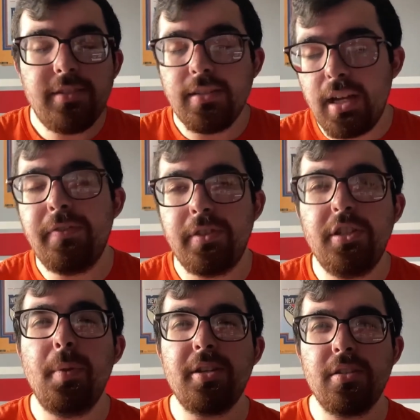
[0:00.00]
tough
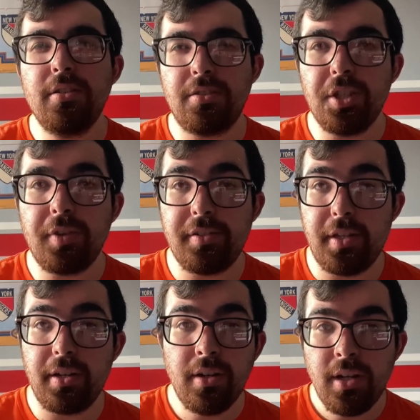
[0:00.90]
situation to see right
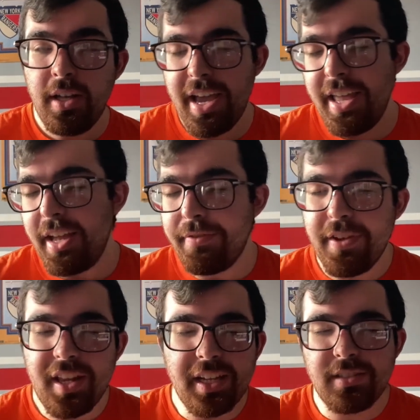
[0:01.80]
there. And I feel
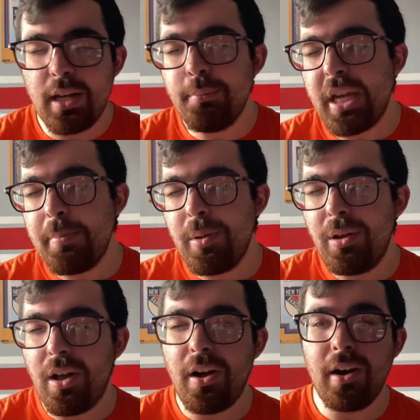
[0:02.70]
like some
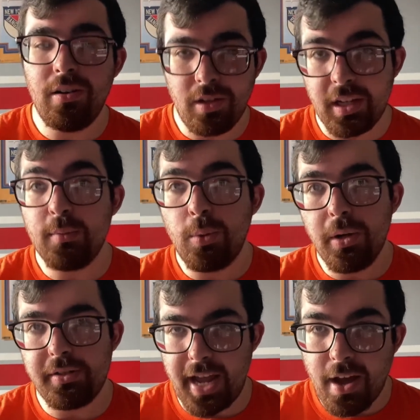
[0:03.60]
people are looking more
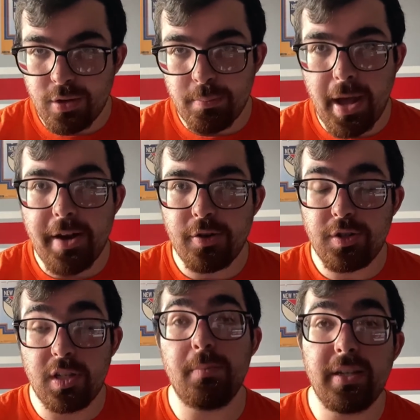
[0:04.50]
down on Patrick
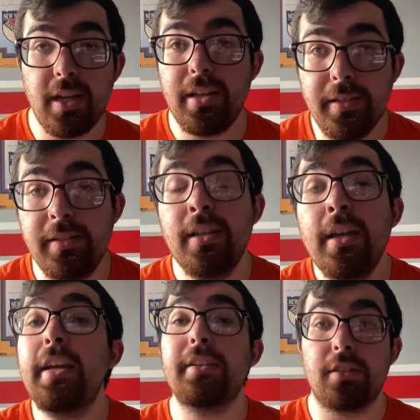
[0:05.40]
just because
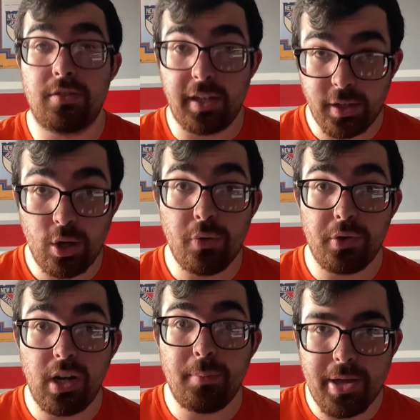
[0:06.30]
he's a second
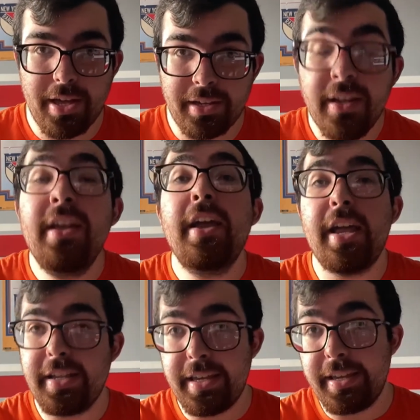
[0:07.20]
overall pick and
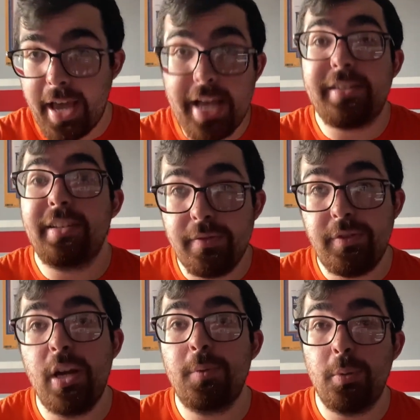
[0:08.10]
he hasn't lived
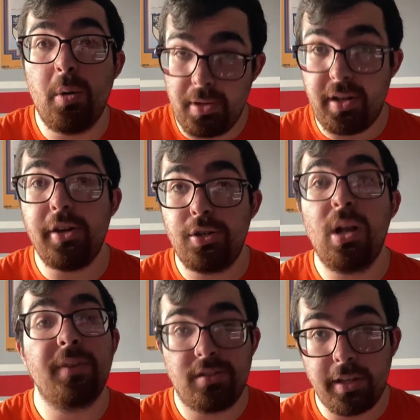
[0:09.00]
up to a potential of
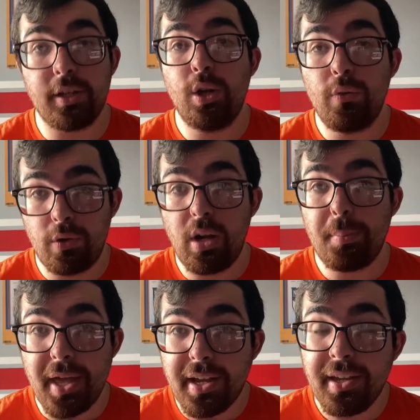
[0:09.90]
a second overall
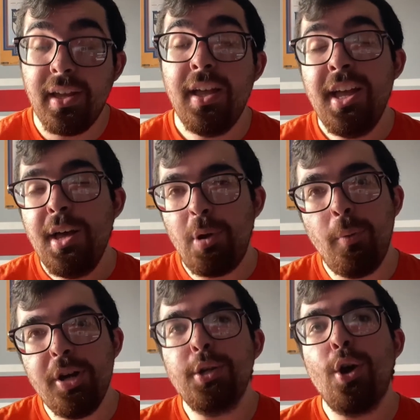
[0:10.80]
pick. But when
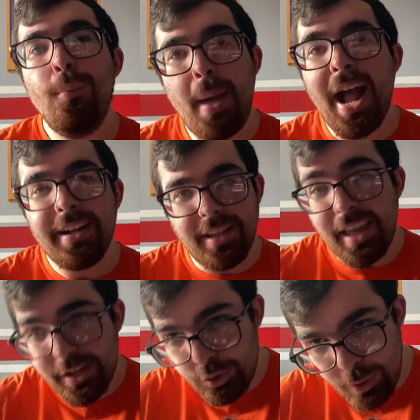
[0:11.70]
you go back to that
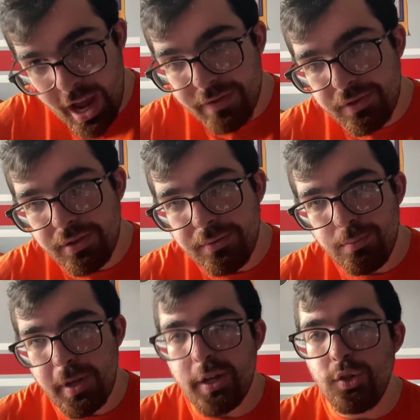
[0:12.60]
draft
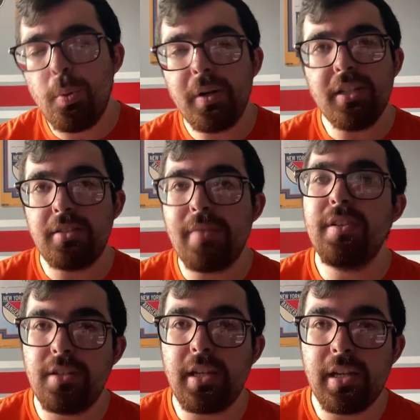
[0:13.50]
in
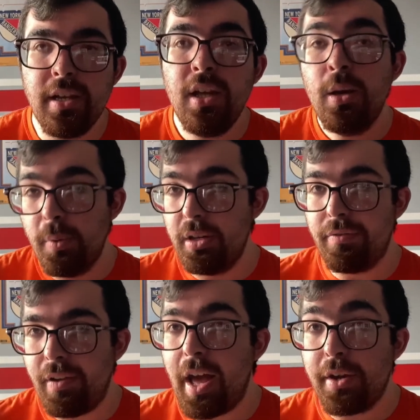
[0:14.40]
2017, when the
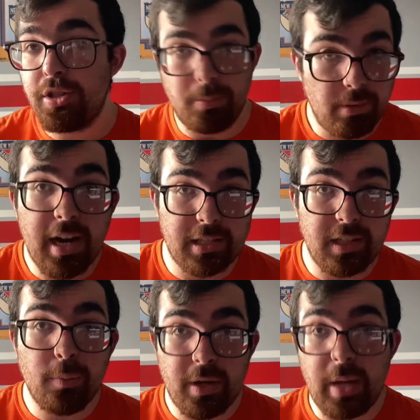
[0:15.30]
Flyers surprisingly
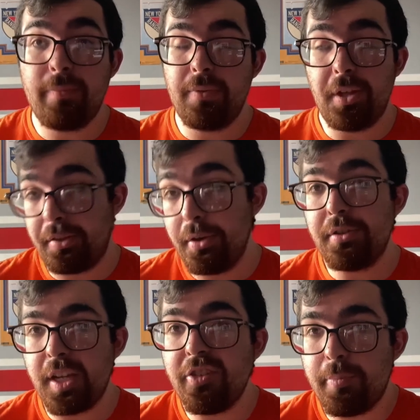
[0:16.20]
went up from the
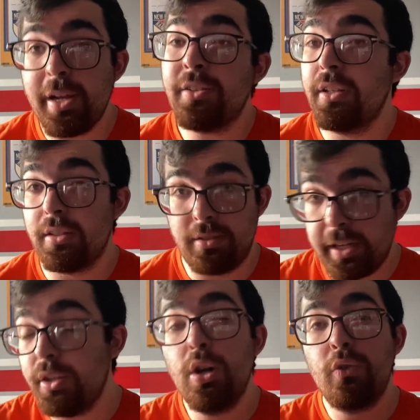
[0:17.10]
13th pick to the
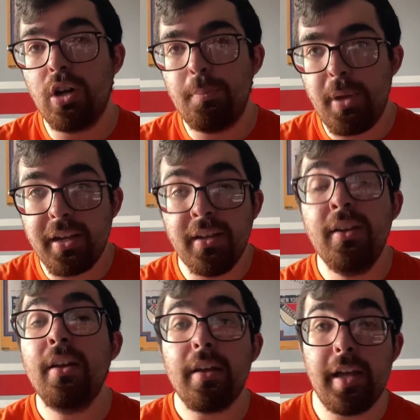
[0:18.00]
second overall pick
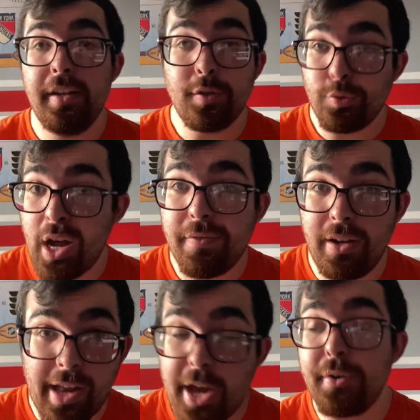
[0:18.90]
in the draft
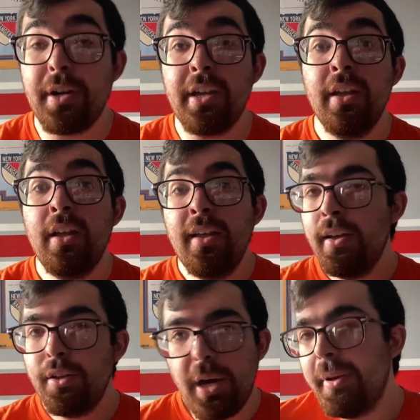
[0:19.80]
lottery,
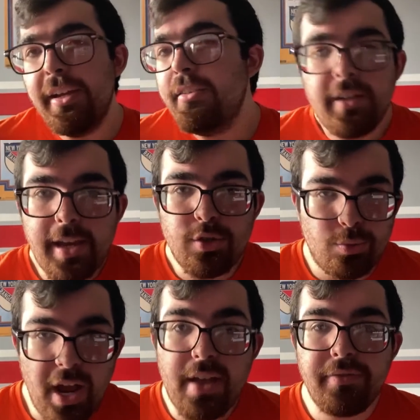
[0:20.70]
going into that
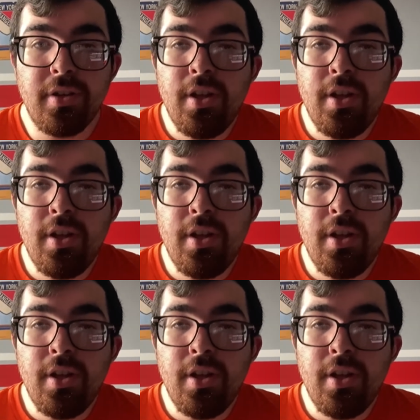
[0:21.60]
draft,